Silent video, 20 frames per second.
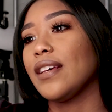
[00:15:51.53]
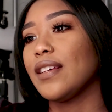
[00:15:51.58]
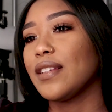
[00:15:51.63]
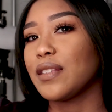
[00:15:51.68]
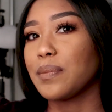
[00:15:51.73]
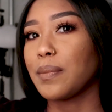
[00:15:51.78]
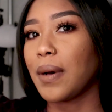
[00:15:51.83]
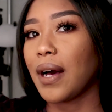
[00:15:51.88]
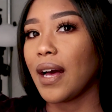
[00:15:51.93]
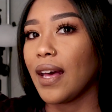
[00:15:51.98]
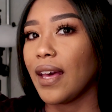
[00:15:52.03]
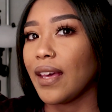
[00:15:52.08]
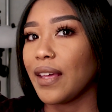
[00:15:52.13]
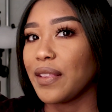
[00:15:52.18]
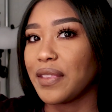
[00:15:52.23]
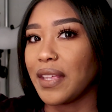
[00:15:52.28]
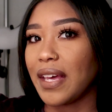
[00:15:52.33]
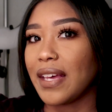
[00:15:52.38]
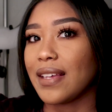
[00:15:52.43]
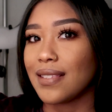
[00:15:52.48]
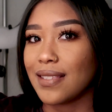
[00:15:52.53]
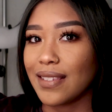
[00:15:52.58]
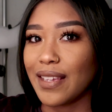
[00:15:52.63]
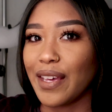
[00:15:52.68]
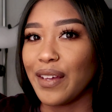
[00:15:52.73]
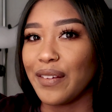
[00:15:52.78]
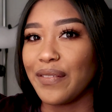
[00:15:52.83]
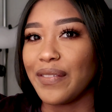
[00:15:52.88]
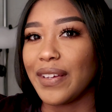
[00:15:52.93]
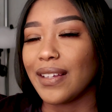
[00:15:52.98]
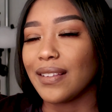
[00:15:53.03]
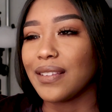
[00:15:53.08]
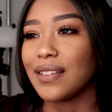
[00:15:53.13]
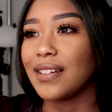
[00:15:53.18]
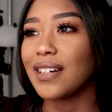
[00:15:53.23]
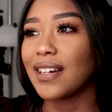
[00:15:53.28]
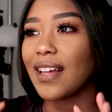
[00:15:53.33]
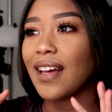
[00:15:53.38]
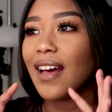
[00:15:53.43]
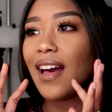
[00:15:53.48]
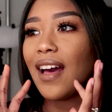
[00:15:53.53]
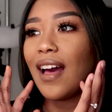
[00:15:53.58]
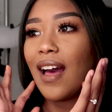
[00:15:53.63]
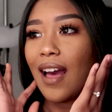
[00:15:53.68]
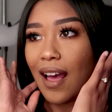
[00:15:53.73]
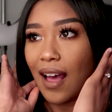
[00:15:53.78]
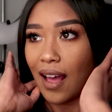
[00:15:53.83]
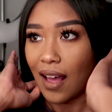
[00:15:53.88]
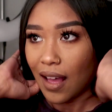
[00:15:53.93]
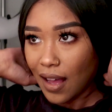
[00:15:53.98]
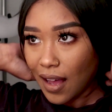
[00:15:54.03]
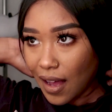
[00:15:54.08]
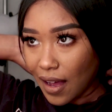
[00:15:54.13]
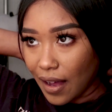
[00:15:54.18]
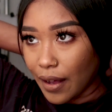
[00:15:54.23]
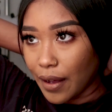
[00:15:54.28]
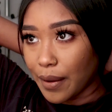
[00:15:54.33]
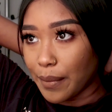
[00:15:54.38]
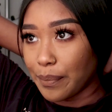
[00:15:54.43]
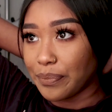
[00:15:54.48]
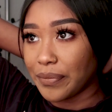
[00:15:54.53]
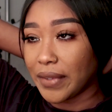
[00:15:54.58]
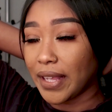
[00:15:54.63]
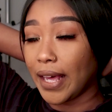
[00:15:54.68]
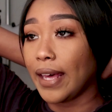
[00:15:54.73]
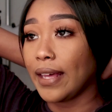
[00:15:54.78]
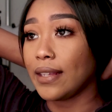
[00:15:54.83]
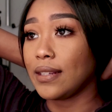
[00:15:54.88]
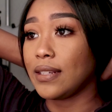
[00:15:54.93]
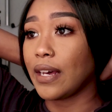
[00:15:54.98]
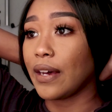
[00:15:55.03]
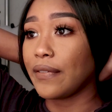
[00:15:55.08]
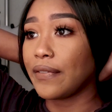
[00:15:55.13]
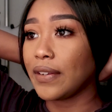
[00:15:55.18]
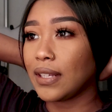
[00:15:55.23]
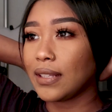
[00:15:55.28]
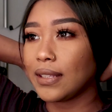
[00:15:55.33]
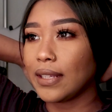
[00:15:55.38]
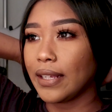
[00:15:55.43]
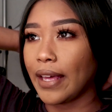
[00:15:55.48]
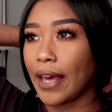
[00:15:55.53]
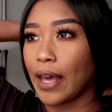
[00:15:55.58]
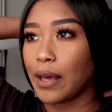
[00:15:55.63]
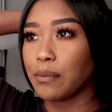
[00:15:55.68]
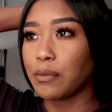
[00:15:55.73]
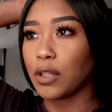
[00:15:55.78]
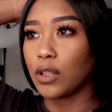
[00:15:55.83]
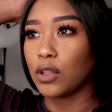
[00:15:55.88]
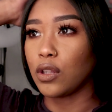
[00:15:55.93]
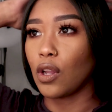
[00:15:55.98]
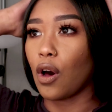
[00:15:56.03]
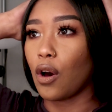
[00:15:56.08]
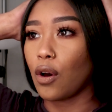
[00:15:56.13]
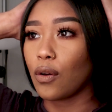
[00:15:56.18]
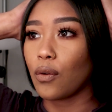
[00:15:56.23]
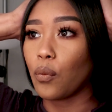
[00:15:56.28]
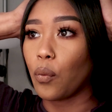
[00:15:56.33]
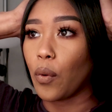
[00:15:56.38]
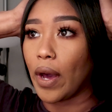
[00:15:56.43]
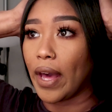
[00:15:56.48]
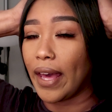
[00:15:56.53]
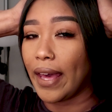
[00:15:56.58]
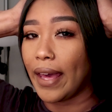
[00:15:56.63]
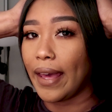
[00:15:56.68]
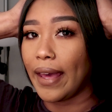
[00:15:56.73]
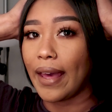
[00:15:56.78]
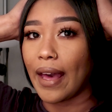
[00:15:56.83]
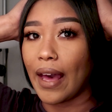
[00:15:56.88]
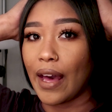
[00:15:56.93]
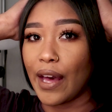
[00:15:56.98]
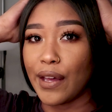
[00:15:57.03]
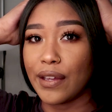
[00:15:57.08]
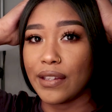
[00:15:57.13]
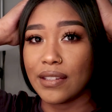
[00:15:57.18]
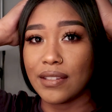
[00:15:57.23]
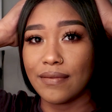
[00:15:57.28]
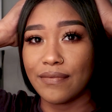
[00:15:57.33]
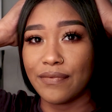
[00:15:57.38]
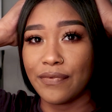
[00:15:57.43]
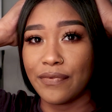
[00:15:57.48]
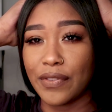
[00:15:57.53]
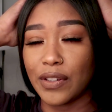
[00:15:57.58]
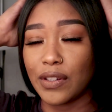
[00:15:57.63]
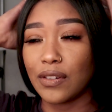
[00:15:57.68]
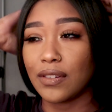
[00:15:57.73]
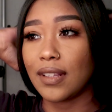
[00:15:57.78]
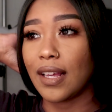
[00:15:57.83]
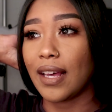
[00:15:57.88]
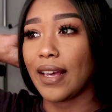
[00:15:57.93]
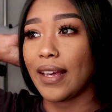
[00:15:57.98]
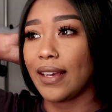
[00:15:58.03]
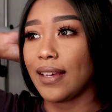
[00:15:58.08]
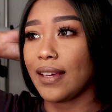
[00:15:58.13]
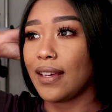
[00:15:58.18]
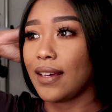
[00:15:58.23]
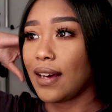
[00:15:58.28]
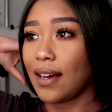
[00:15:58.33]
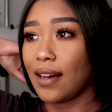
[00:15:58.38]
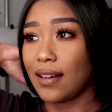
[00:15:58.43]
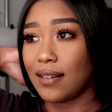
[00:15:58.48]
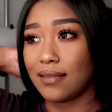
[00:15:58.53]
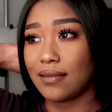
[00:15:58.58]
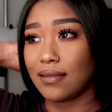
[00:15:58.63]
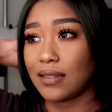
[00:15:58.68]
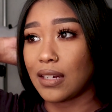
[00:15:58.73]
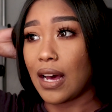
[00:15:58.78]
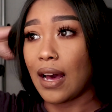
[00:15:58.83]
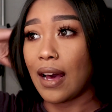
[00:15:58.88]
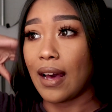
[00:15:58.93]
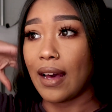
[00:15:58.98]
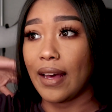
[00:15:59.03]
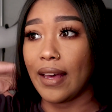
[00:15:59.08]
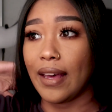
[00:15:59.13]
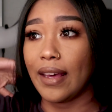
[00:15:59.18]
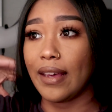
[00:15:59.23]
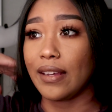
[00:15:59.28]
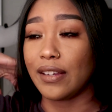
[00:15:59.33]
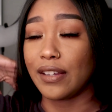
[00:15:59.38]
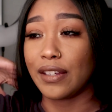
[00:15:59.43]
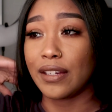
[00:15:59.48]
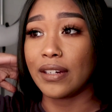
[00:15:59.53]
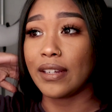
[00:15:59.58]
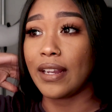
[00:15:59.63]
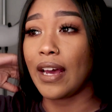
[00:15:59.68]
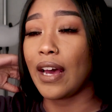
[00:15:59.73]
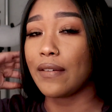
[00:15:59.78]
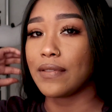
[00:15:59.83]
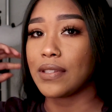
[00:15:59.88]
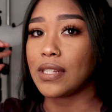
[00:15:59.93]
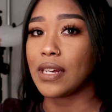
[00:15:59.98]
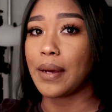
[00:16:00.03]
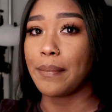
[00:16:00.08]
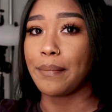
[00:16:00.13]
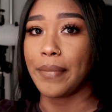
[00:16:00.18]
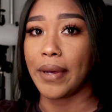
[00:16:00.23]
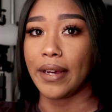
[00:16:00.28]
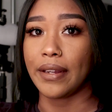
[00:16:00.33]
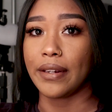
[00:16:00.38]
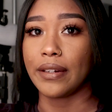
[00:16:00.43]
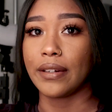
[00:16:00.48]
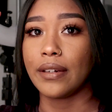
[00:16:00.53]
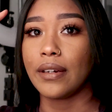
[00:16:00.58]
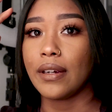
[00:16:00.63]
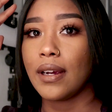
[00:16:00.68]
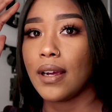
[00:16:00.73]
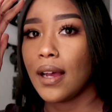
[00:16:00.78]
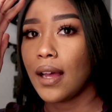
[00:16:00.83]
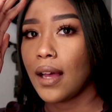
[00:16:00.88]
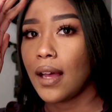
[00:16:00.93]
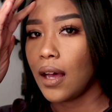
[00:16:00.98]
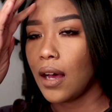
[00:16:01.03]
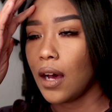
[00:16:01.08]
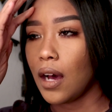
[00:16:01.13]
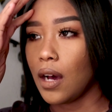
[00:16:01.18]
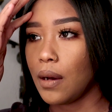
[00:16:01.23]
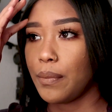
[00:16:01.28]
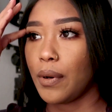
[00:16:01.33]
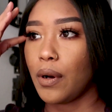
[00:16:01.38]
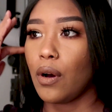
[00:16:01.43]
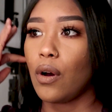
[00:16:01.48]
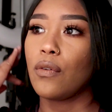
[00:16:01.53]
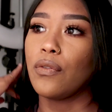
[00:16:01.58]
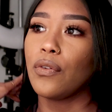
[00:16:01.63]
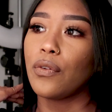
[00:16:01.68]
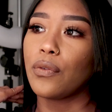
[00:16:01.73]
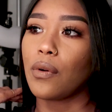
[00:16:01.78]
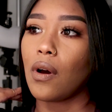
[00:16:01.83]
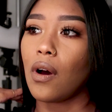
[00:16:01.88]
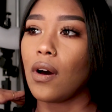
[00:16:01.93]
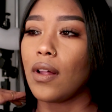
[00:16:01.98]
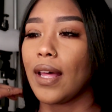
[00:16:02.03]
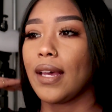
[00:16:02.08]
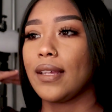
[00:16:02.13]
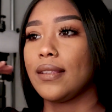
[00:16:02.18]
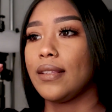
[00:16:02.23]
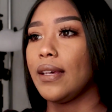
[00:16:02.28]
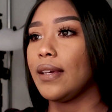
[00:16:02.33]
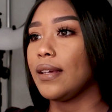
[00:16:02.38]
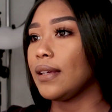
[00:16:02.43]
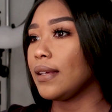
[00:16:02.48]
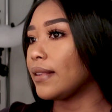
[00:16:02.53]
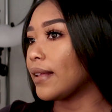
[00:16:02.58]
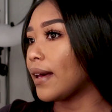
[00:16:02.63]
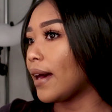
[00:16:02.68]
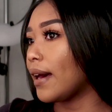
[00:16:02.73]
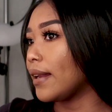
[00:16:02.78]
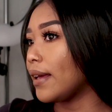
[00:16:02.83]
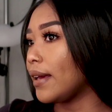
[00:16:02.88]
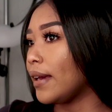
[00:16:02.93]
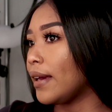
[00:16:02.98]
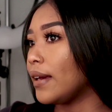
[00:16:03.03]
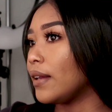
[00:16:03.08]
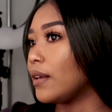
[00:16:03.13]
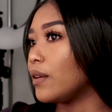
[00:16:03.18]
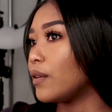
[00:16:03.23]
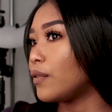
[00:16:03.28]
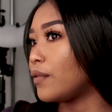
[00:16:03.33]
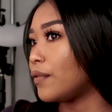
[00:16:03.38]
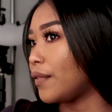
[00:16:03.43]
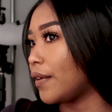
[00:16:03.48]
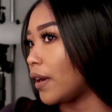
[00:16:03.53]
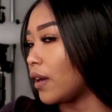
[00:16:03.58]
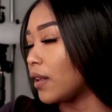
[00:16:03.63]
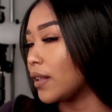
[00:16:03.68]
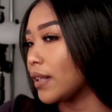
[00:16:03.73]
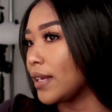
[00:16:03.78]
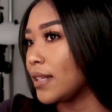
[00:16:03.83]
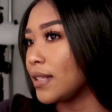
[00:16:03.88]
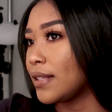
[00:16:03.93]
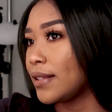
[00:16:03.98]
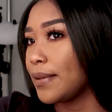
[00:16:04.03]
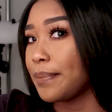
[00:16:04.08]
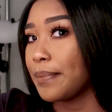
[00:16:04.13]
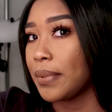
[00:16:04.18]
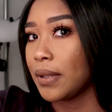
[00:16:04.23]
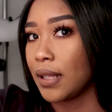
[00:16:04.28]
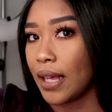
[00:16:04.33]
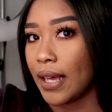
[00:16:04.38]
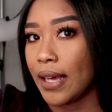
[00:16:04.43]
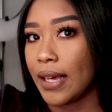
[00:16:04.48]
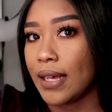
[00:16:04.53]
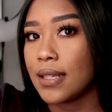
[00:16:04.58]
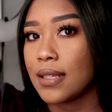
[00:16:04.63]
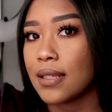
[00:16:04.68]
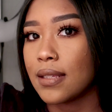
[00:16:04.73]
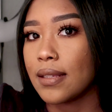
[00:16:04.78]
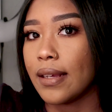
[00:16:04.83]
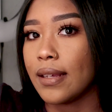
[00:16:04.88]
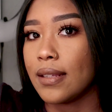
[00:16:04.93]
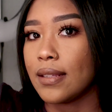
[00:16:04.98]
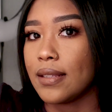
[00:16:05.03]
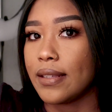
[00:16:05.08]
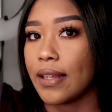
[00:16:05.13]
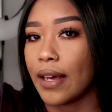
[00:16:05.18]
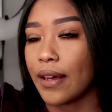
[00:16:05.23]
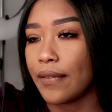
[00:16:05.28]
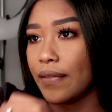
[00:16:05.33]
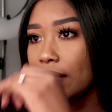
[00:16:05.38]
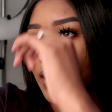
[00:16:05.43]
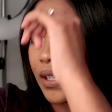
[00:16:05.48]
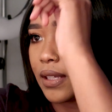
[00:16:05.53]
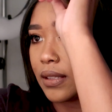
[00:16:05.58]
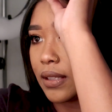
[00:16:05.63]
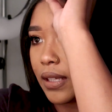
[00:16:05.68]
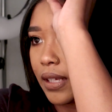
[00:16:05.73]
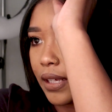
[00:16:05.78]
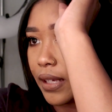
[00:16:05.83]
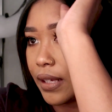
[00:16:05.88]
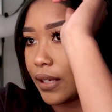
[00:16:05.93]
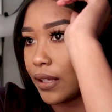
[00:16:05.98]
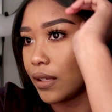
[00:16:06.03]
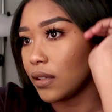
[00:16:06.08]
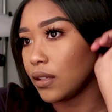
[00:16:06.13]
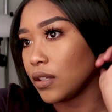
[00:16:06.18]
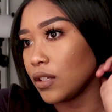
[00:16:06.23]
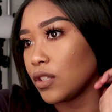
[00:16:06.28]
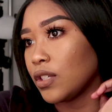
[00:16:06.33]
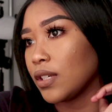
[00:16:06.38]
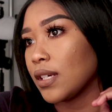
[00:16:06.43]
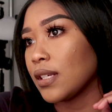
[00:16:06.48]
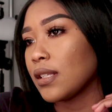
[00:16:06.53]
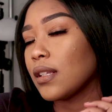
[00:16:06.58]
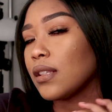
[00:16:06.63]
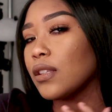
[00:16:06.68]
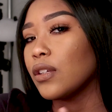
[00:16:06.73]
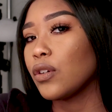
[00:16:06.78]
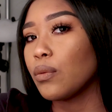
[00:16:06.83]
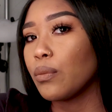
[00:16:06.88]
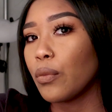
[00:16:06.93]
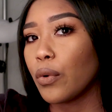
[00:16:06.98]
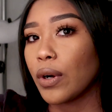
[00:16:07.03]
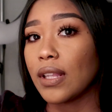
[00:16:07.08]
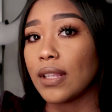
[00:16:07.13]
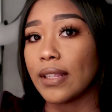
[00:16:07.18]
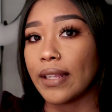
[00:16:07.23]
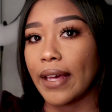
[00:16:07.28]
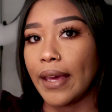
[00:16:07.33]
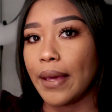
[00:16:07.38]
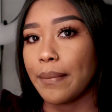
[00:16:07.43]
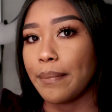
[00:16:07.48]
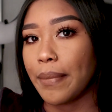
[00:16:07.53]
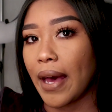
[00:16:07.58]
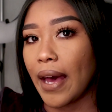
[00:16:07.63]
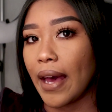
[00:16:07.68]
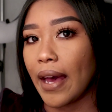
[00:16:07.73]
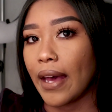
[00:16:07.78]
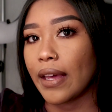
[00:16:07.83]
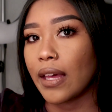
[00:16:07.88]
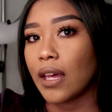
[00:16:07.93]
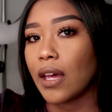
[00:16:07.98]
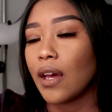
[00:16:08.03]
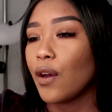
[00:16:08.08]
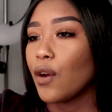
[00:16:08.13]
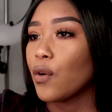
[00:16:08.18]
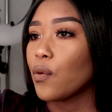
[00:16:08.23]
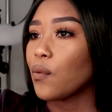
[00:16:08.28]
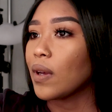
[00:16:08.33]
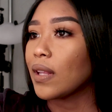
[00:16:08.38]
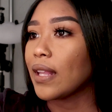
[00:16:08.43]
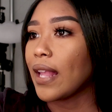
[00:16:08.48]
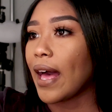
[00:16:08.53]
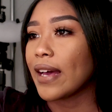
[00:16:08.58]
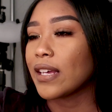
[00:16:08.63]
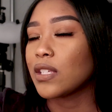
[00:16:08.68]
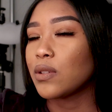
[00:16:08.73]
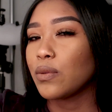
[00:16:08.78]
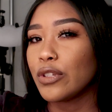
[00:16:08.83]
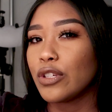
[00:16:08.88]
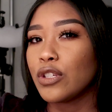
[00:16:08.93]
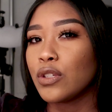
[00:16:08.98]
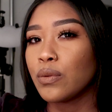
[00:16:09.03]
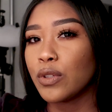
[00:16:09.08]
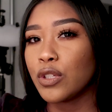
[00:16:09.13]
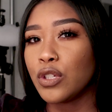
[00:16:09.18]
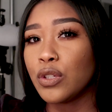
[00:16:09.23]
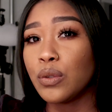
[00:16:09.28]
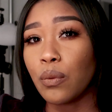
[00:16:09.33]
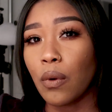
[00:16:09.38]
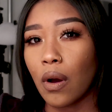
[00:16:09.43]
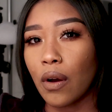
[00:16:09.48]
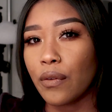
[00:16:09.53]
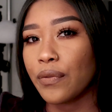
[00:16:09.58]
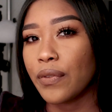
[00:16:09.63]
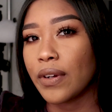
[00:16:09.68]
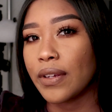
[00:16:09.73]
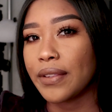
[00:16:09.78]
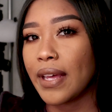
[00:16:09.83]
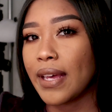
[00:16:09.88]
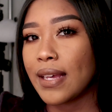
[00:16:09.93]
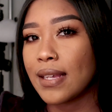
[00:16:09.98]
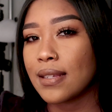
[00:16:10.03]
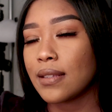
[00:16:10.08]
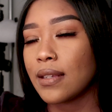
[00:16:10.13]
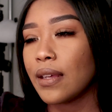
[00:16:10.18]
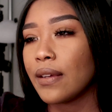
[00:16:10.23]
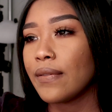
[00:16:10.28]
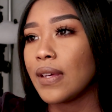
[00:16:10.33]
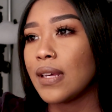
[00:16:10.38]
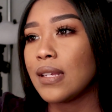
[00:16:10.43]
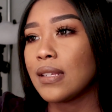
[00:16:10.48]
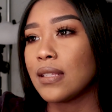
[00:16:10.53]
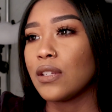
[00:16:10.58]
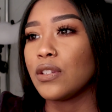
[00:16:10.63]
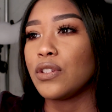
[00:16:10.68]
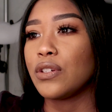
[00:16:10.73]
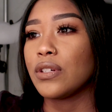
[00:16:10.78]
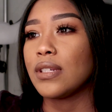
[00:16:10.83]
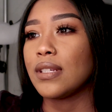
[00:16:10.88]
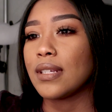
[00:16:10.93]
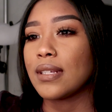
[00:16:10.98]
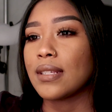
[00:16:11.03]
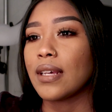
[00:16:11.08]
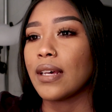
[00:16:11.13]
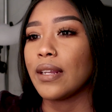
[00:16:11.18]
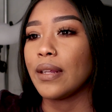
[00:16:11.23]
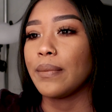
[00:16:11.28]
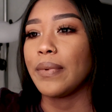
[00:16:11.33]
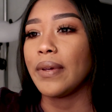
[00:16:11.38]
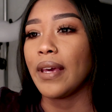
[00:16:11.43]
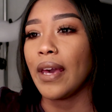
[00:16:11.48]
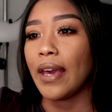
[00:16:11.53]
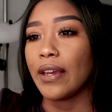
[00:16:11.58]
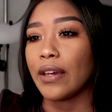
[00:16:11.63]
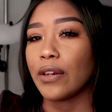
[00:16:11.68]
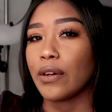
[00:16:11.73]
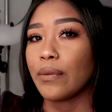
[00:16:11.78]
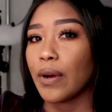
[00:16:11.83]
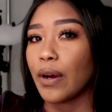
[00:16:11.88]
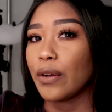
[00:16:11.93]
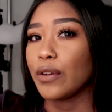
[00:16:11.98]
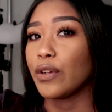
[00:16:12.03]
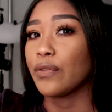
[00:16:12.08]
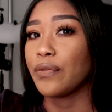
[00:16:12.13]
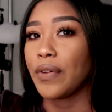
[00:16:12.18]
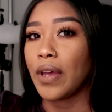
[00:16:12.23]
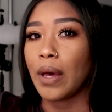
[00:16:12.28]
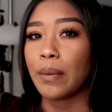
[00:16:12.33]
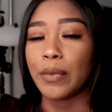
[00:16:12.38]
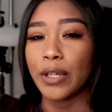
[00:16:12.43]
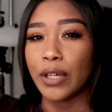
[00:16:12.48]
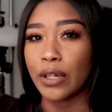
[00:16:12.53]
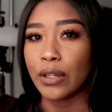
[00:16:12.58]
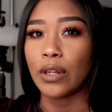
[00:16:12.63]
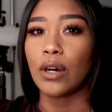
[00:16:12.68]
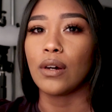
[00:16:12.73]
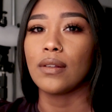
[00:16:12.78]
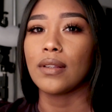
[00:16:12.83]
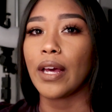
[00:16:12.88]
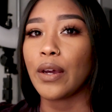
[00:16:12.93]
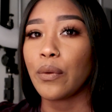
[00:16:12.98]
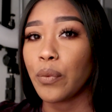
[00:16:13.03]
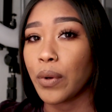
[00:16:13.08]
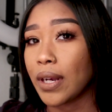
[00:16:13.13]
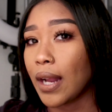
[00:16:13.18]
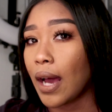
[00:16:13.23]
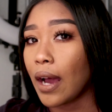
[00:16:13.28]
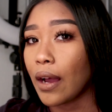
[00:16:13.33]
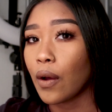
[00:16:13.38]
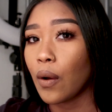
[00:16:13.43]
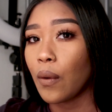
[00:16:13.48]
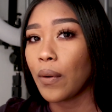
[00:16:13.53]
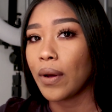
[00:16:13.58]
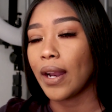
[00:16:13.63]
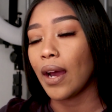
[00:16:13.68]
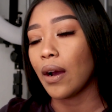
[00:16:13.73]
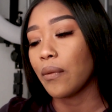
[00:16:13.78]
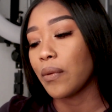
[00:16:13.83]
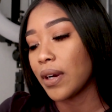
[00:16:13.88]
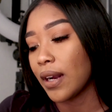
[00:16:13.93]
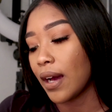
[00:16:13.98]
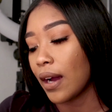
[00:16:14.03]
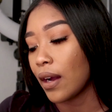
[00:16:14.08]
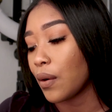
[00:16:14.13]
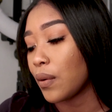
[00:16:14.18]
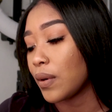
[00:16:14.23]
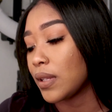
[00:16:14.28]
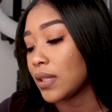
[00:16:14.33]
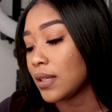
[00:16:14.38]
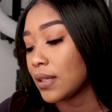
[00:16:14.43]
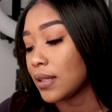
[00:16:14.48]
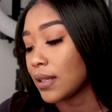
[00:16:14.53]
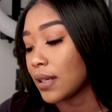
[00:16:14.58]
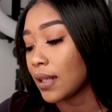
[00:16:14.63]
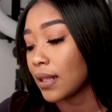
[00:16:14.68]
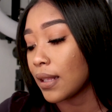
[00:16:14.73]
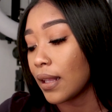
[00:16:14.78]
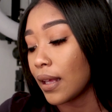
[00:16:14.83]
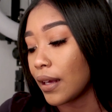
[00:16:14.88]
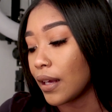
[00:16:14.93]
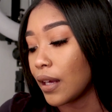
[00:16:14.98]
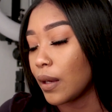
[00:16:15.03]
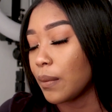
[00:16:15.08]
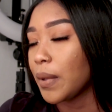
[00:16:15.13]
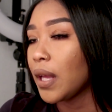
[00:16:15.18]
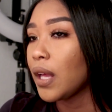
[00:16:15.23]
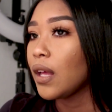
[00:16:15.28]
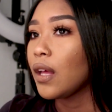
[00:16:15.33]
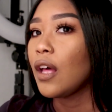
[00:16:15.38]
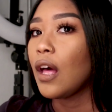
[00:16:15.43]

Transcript: is my Thanksgiving look. It definitely came a long way. I feel like I could have done better, but overall I think that it fell into place. It's definitely just a little more laid back, relaxed, which is what you want for Thanksgiving, since you're just going to be hanging around your family. You know, like, we're not going out, we're not going to the club,